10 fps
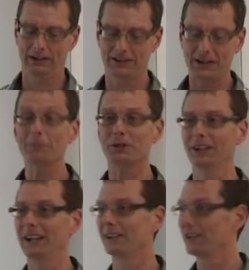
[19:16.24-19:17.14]

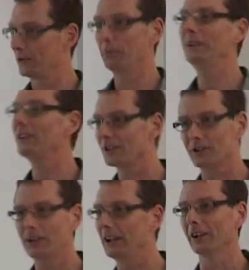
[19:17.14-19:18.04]
assumption here is that we
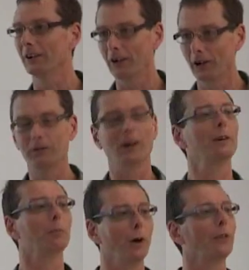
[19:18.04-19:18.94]
disagree
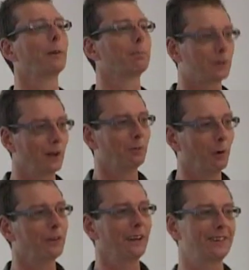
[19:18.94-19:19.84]
over
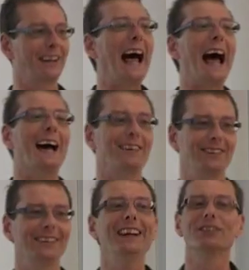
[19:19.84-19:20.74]
what this hat
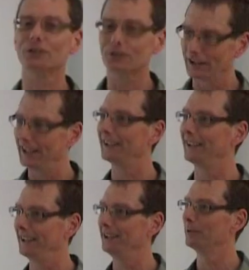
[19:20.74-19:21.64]
is
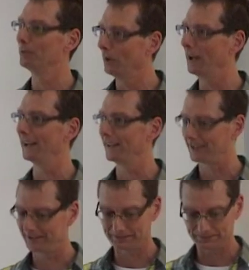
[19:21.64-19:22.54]
really worth.